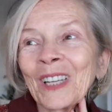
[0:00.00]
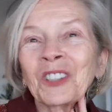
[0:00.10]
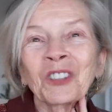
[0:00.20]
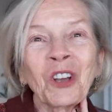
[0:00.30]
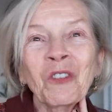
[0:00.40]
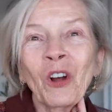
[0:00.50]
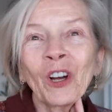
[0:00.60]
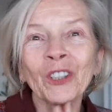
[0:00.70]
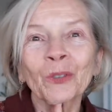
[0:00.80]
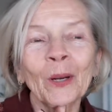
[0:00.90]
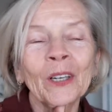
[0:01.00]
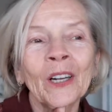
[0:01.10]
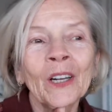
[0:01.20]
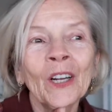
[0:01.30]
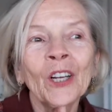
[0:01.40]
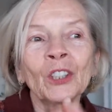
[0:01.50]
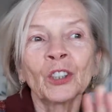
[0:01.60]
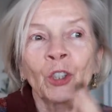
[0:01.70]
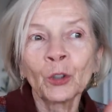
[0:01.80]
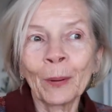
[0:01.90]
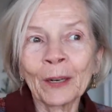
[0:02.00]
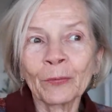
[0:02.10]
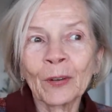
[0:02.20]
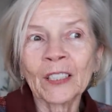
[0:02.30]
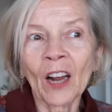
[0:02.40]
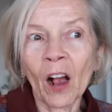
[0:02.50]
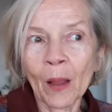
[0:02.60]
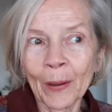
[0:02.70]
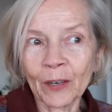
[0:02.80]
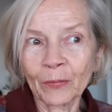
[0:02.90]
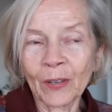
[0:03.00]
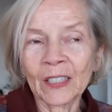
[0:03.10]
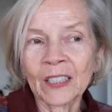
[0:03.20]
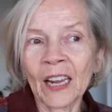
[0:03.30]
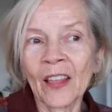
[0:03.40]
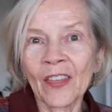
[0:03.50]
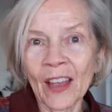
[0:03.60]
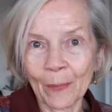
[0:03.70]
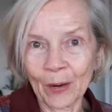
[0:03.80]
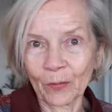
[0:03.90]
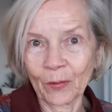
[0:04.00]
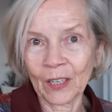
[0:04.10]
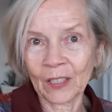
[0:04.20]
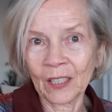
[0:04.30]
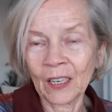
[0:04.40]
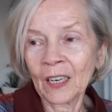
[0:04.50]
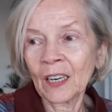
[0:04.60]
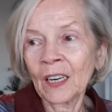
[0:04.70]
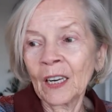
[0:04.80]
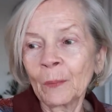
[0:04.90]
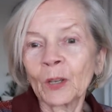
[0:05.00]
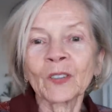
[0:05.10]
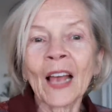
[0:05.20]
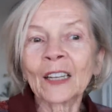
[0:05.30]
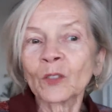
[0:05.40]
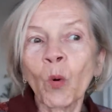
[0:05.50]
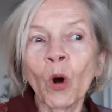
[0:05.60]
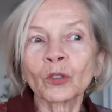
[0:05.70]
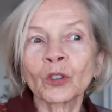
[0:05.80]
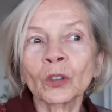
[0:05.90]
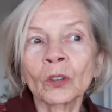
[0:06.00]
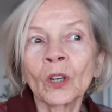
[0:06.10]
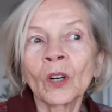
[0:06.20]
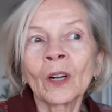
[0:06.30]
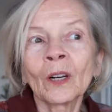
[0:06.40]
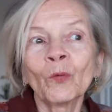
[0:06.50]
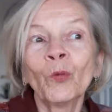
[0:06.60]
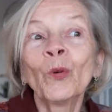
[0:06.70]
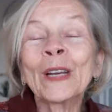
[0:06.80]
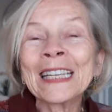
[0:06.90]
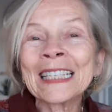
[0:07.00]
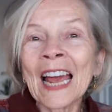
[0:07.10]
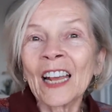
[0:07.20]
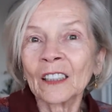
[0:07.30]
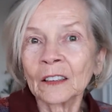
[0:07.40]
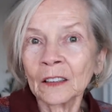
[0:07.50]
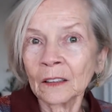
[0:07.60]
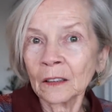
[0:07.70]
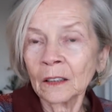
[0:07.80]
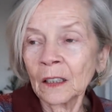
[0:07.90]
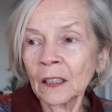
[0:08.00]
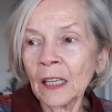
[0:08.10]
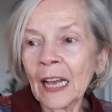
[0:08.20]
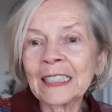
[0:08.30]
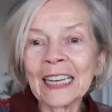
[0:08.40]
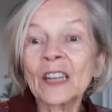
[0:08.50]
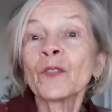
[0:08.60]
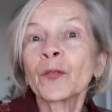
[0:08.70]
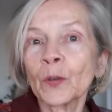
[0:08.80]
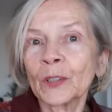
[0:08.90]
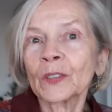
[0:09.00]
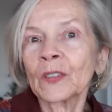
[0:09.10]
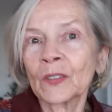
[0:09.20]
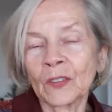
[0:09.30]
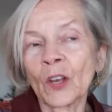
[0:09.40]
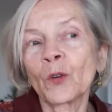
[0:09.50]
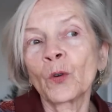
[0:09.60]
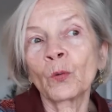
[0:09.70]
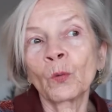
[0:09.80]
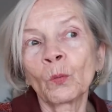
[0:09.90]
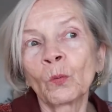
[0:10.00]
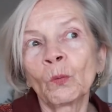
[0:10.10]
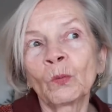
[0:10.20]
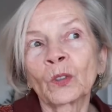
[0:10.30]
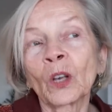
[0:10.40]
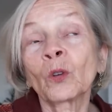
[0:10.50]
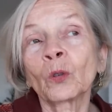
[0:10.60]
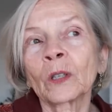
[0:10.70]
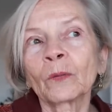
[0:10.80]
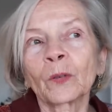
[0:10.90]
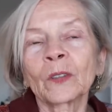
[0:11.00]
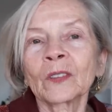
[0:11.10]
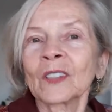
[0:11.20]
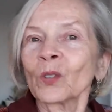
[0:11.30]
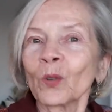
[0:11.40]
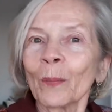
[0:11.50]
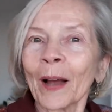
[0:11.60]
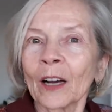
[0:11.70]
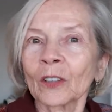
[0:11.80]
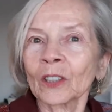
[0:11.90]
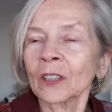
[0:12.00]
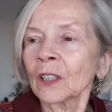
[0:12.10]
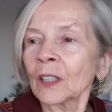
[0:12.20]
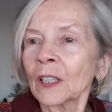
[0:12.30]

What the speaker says: it's so nice when you benefit, I benefit, and they benefit. Because that's what retail and influence is so-called influence is all about.